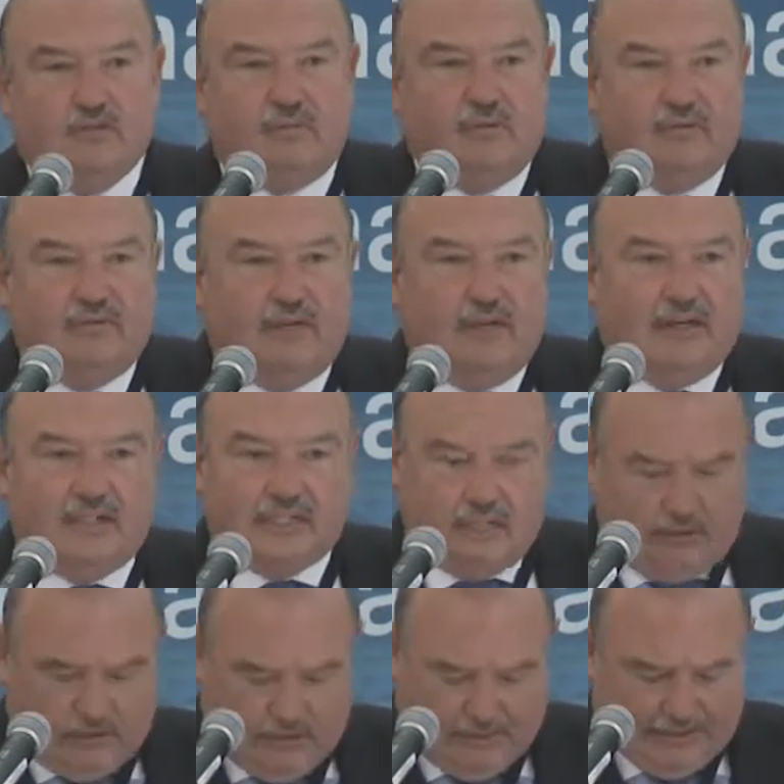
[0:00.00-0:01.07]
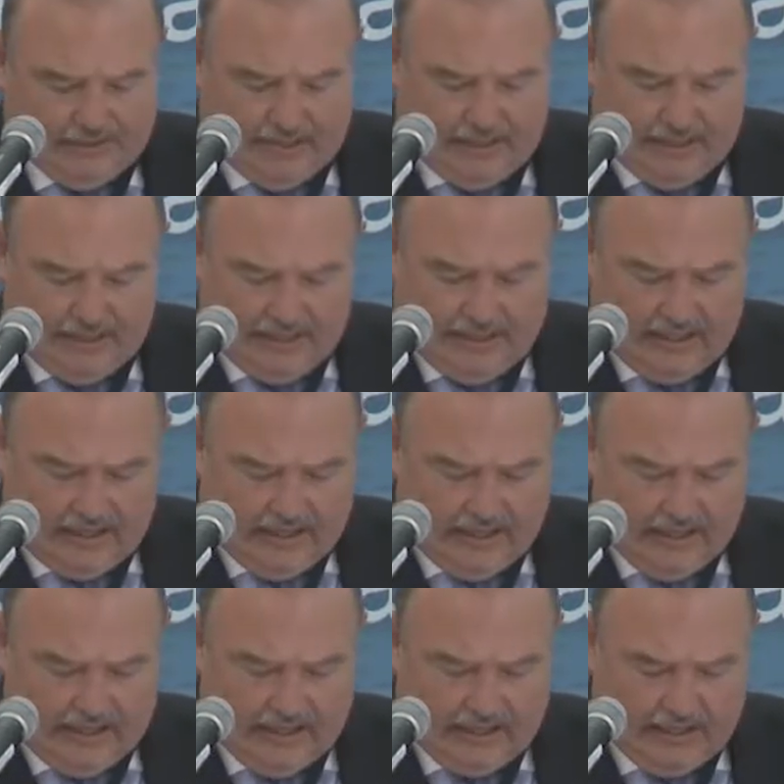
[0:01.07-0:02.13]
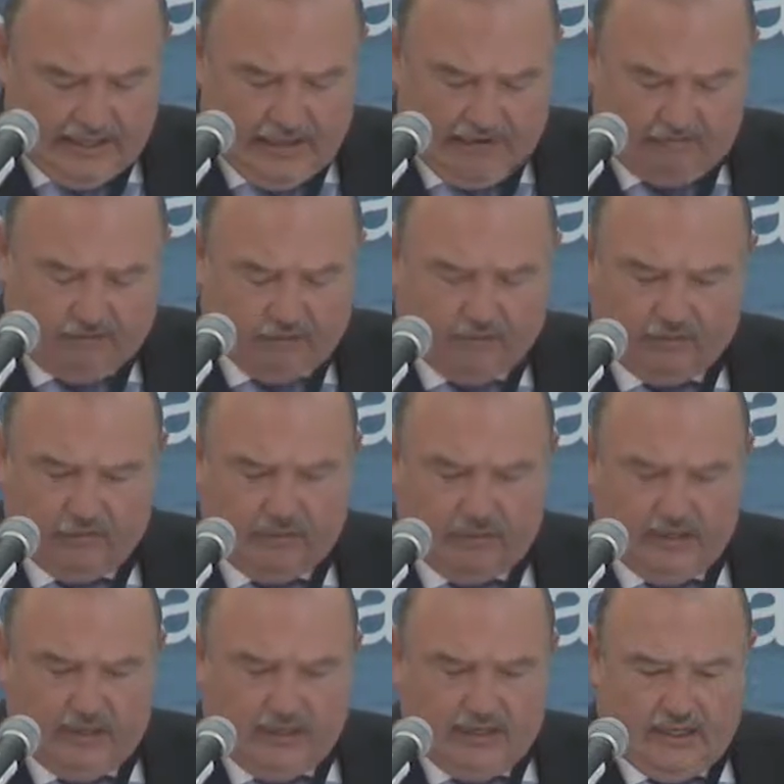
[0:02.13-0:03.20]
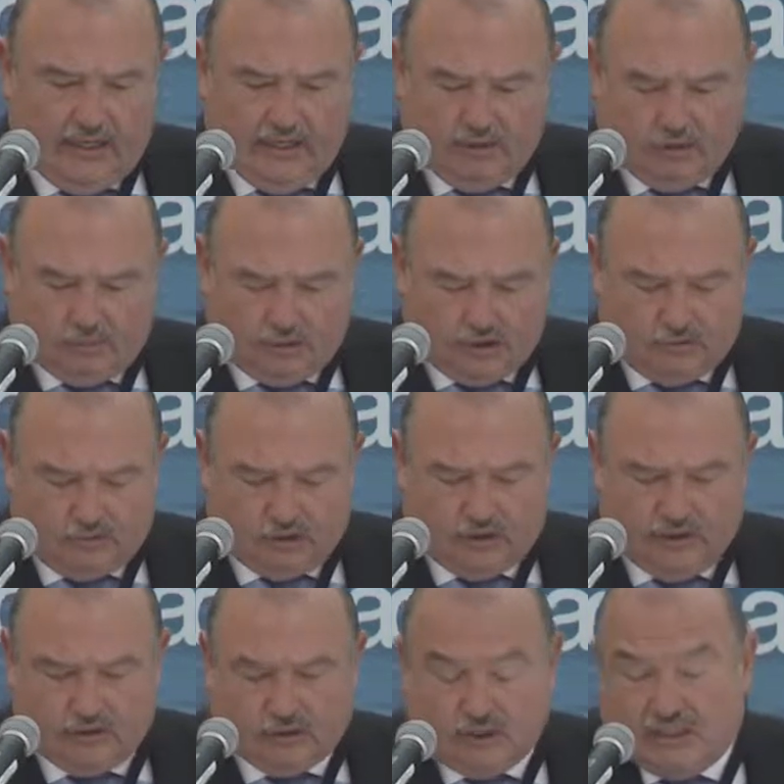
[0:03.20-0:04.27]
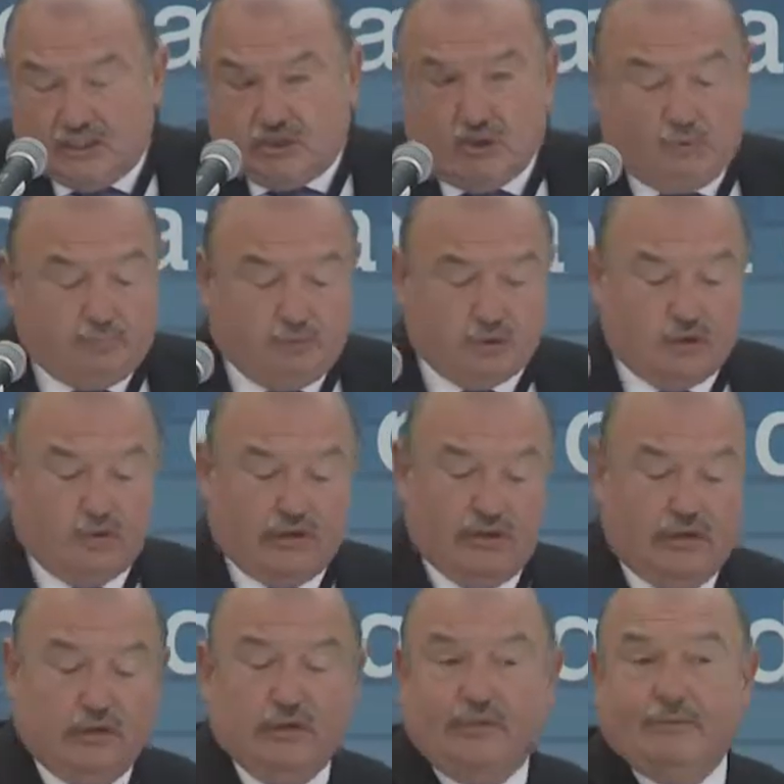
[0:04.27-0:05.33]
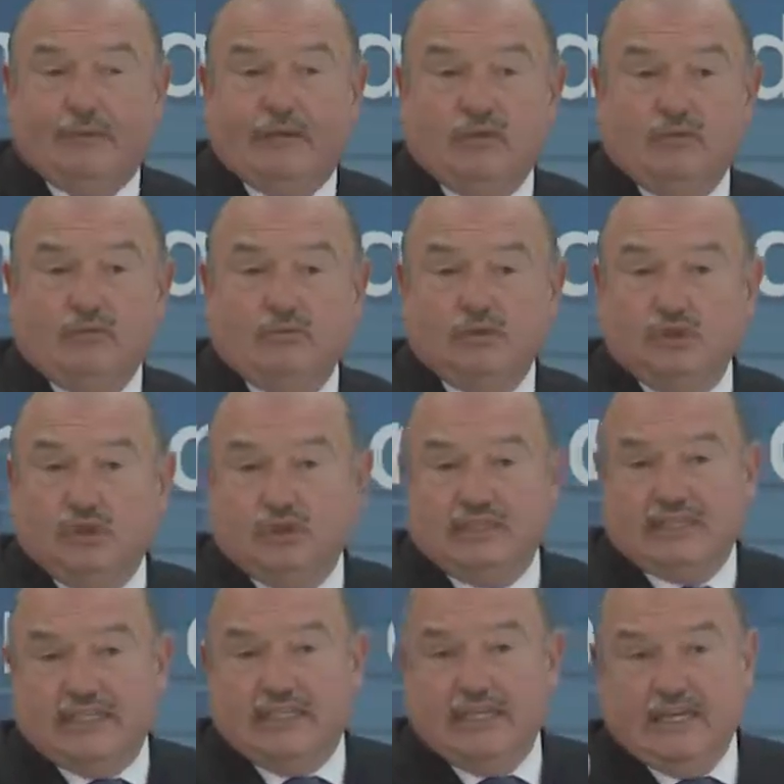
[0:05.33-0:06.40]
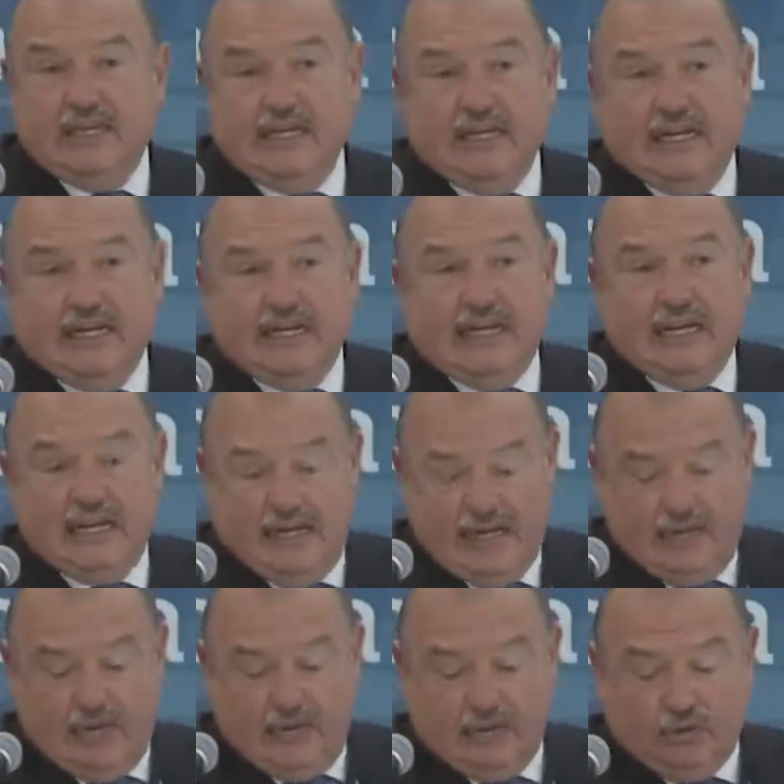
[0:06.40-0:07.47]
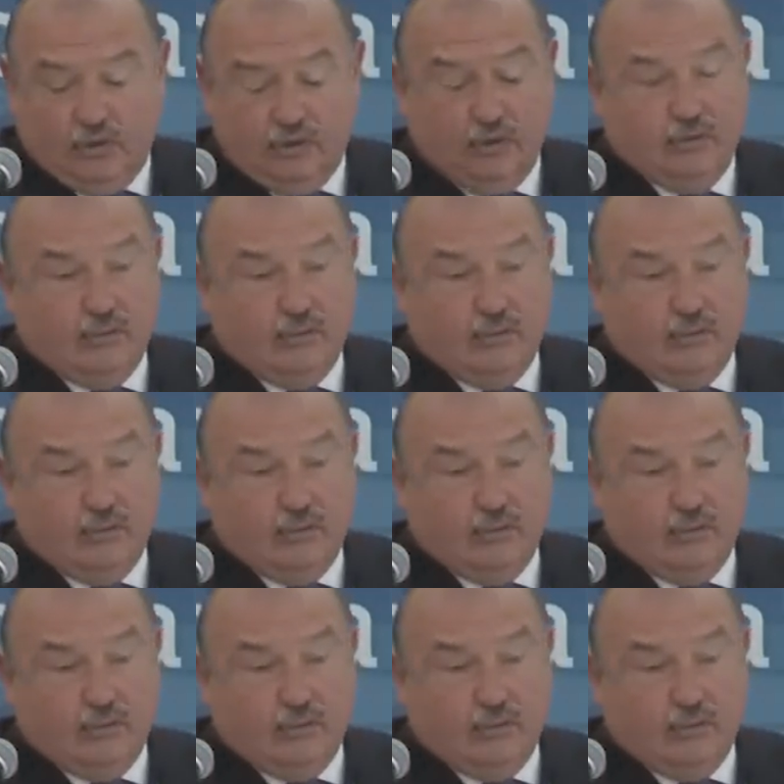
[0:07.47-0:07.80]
This will lead to the conclusion that the entire digital universe is a growing